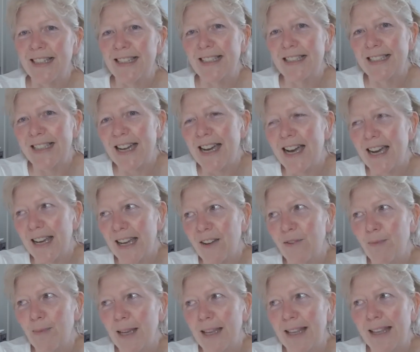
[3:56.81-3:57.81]
and I
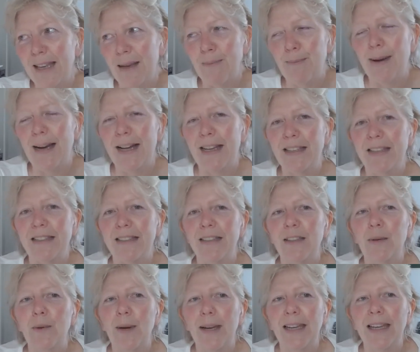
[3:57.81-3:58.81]
have been impacted
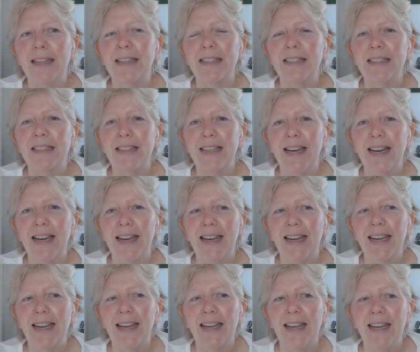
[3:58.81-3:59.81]
quite a